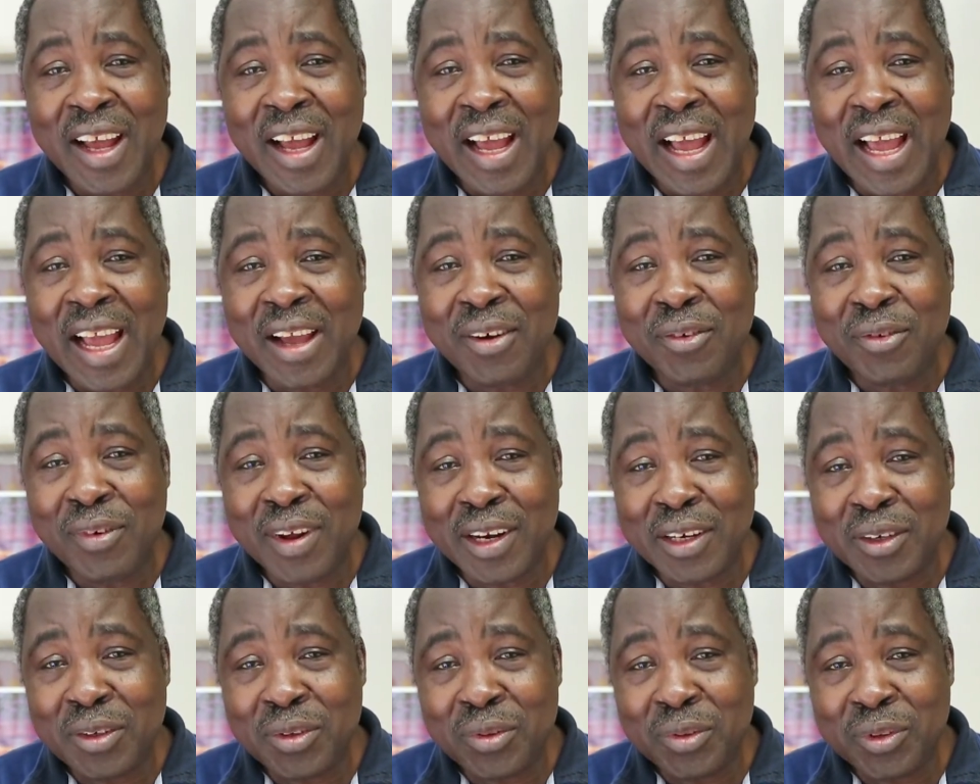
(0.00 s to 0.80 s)
I
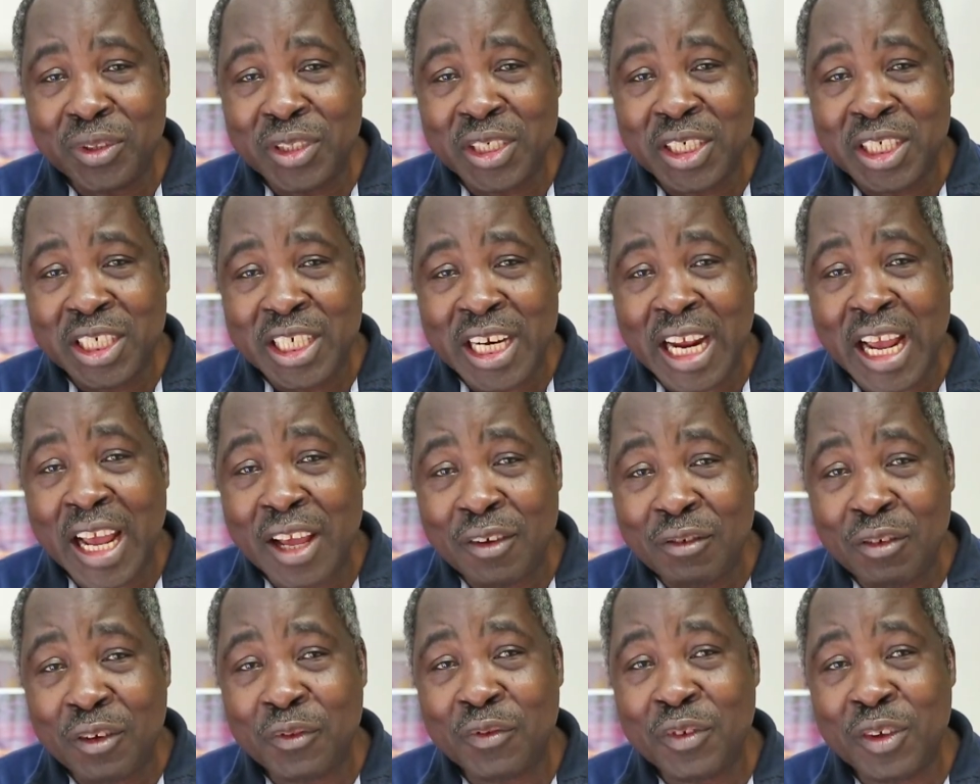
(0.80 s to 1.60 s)
want to
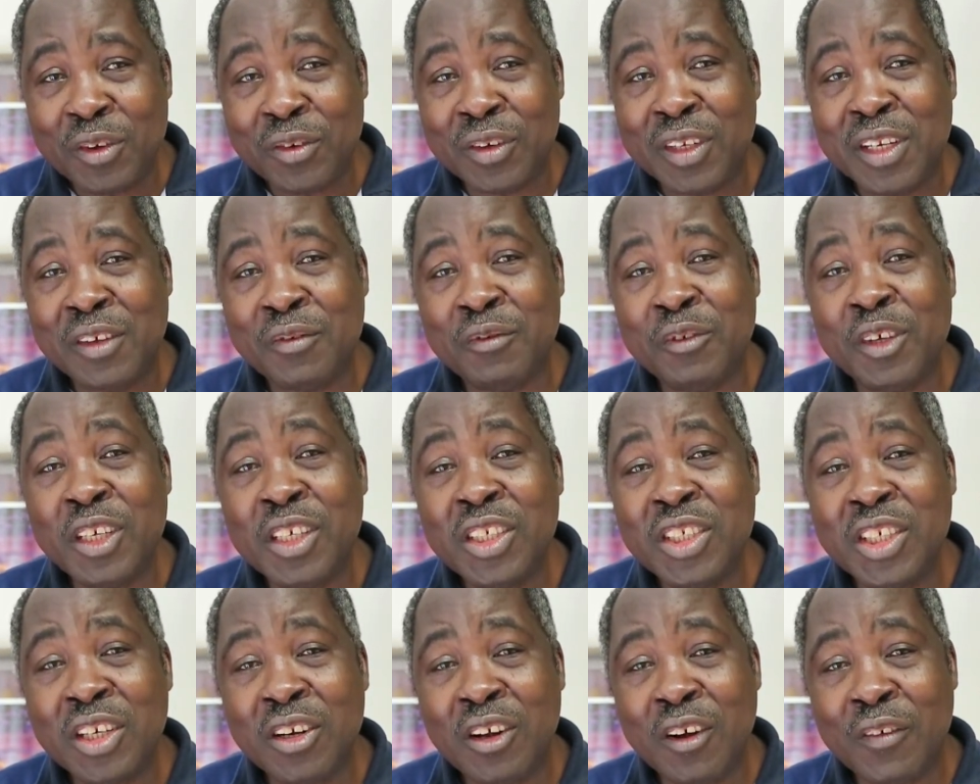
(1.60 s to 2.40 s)
share with you the
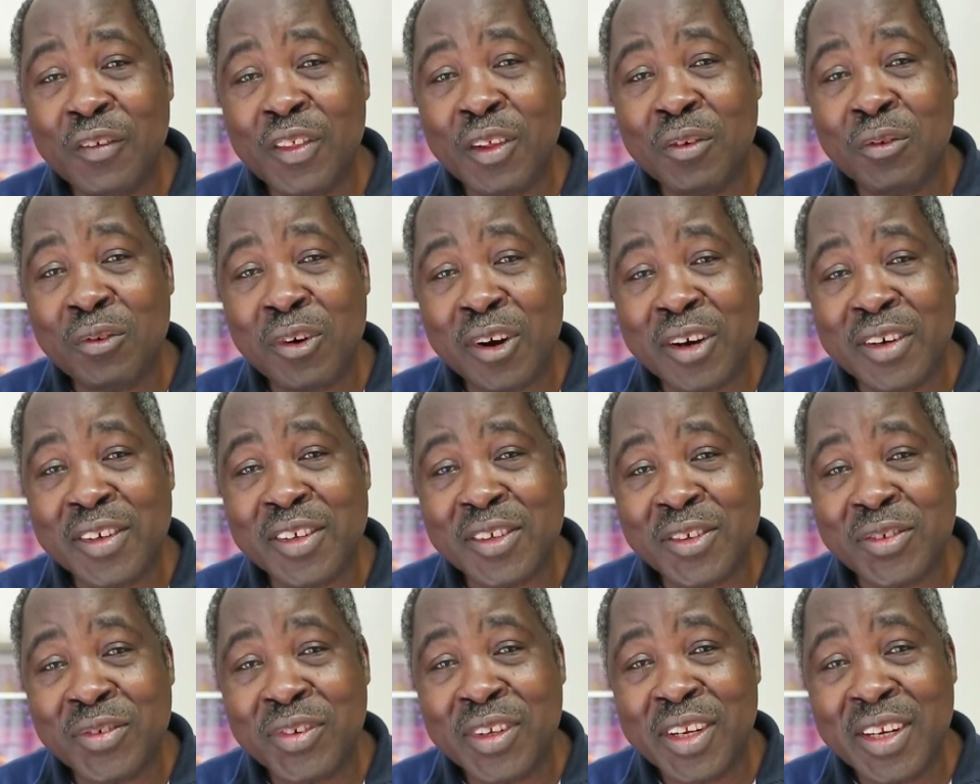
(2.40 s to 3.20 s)
vision of the
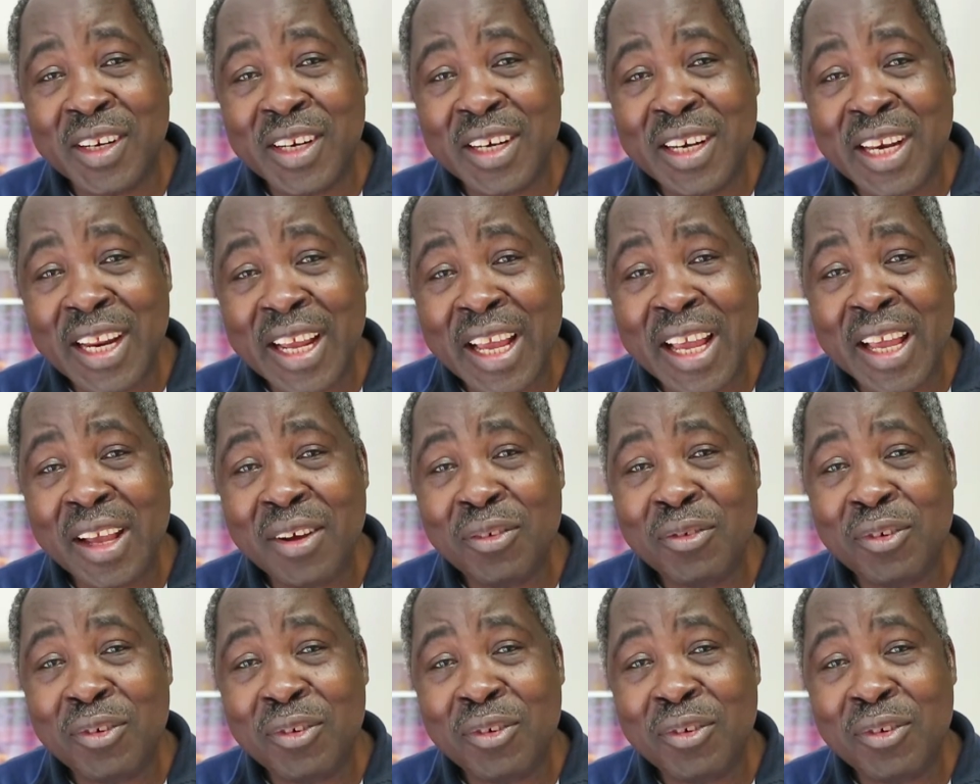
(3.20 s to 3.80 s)
World Student Day.